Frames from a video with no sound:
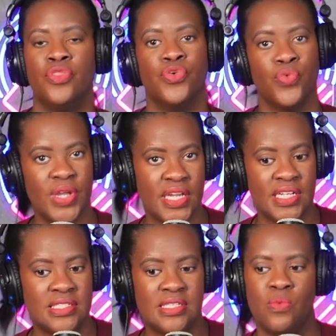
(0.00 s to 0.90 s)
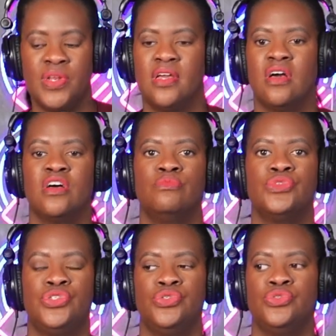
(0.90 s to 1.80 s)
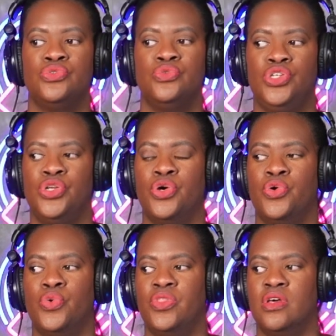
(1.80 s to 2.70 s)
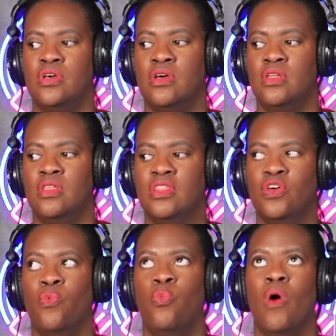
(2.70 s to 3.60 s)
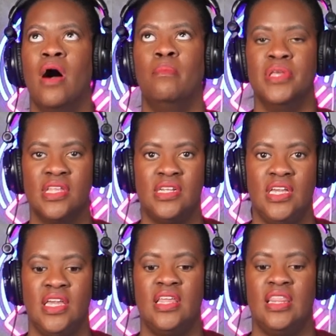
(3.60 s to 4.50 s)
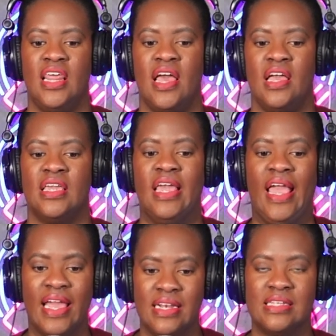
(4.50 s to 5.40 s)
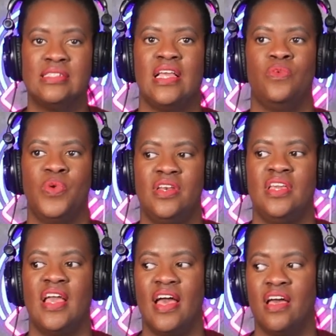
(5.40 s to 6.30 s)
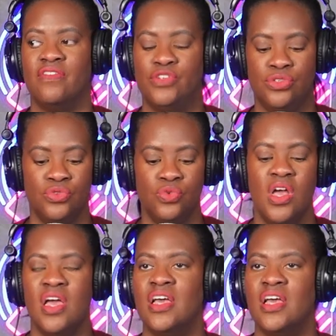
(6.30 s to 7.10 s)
reads and when it comes to, the ability that Candace and Wendy have to